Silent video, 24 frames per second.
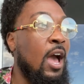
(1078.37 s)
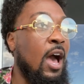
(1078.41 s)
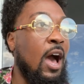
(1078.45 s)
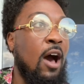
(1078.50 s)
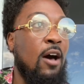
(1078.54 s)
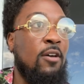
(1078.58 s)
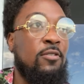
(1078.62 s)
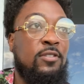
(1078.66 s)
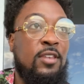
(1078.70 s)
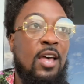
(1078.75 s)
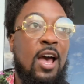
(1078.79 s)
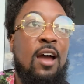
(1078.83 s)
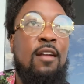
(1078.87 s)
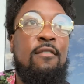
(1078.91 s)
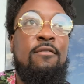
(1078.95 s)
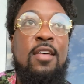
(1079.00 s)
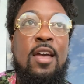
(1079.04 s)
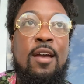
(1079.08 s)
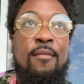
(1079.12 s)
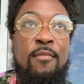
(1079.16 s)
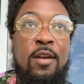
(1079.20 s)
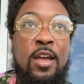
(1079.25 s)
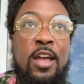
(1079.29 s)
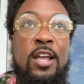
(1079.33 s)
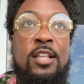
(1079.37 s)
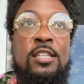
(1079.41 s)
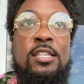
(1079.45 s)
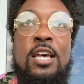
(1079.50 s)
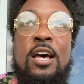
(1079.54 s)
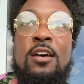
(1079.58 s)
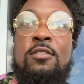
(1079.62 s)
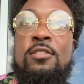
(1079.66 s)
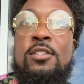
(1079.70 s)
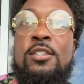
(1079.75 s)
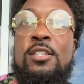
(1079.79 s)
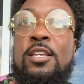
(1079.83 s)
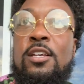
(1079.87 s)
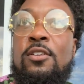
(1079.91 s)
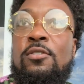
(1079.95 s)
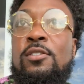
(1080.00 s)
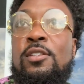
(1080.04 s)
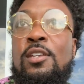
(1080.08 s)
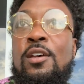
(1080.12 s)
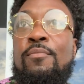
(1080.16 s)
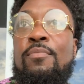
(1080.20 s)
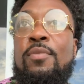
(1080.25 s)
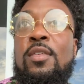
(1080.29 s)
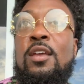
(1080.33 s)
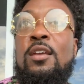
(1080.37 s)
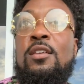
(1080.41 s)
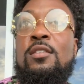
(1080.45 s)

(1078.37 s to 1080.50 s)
outside of that man's house until something